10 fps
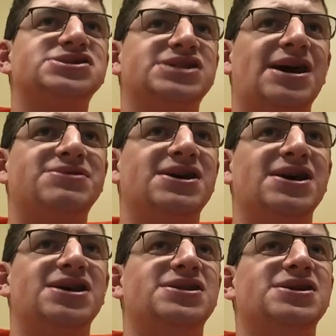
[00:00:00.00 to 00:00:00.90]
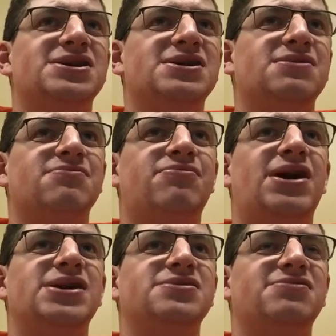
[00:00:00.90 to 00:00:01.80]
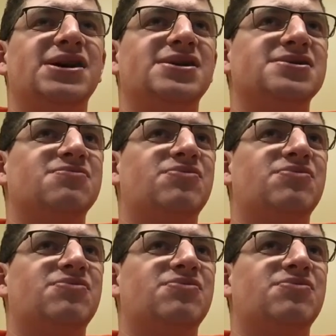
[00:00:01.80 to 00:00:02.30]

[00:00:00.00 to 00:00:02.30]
Derek Harmon. So the